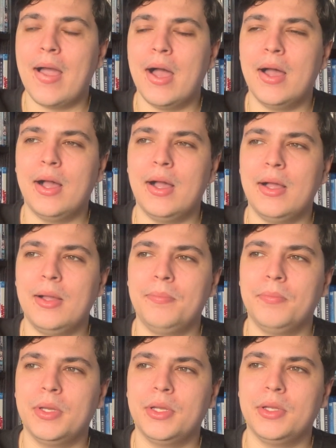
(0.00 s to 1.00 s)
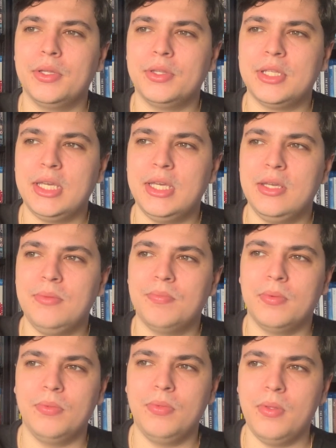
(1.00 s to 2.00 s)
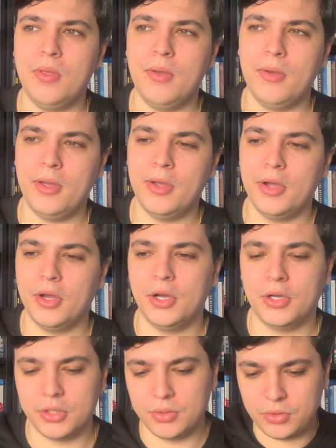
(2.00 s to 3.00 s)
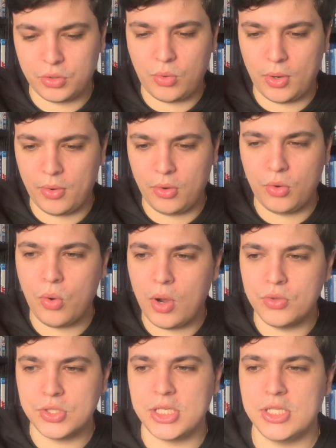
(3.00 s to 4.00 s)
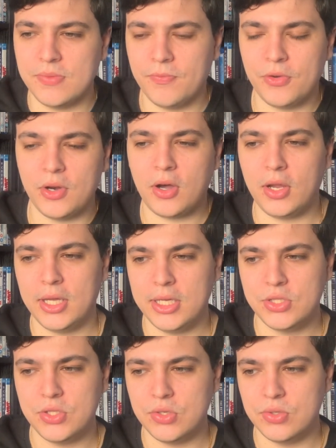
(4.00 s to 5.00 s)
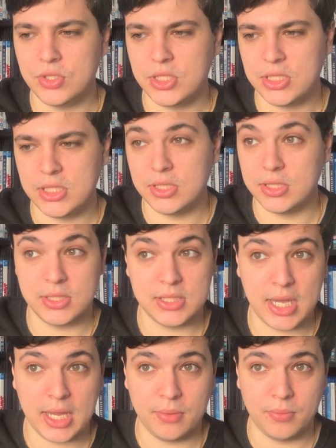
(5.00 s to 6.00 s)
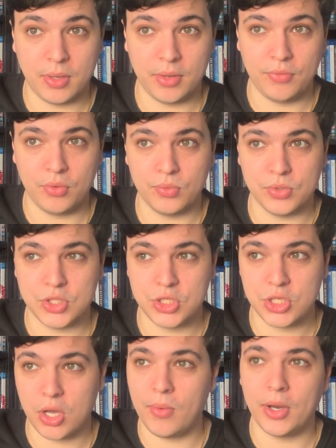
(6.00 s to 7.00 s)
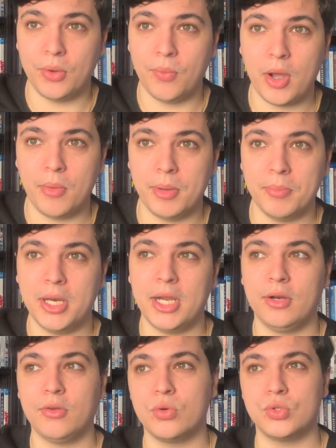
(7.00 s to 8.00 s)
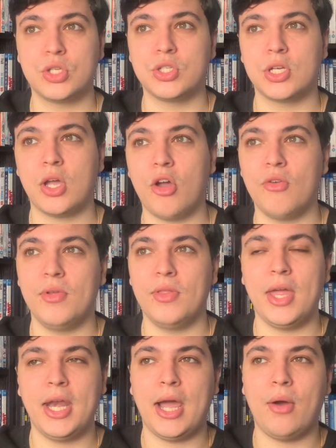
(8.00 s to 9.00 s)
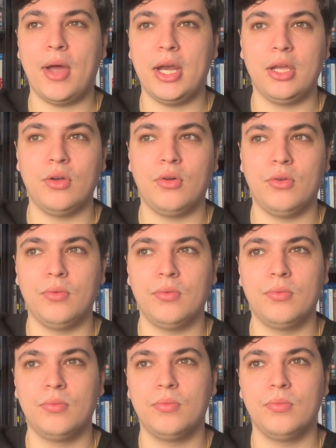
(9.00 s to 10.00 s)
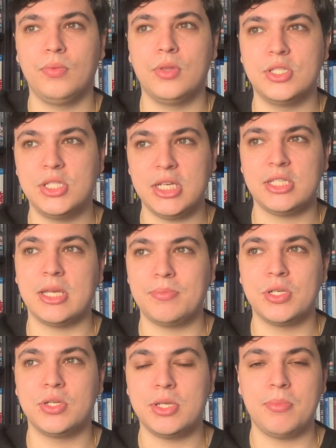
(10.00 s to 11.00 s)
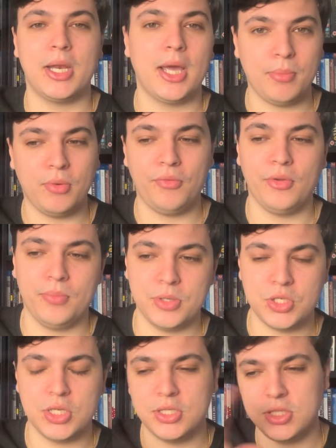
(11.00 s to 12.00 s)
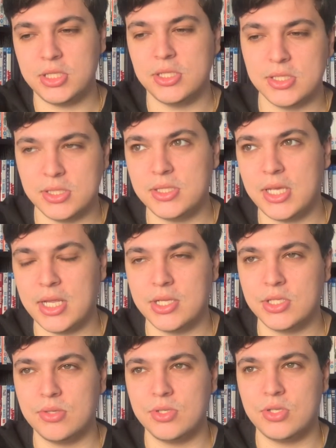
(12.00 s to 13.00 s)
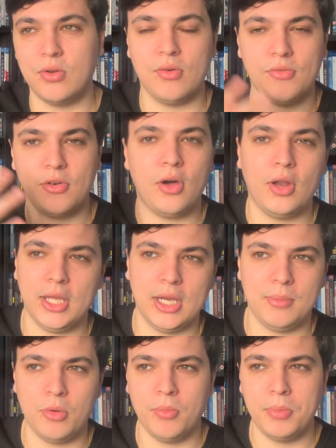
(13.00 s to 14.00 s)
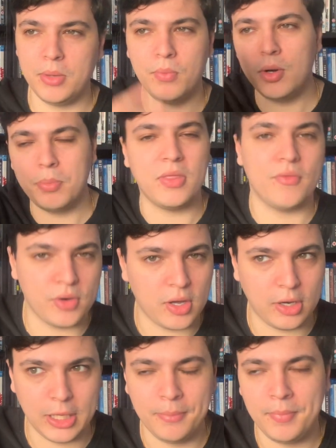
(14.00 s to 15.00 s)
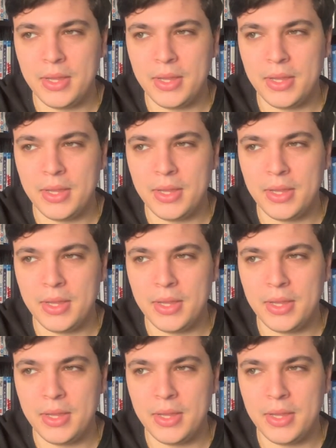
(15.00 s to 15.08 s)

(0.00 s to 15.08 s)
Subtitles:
The quote-unquote season finale to season 10 I thought was so underwhelming. But then, of course, because of COVID, they're now adding on the 6 episodes they've been able to film this year to season 10, so it's not the finale anymore. But it would have been the finale.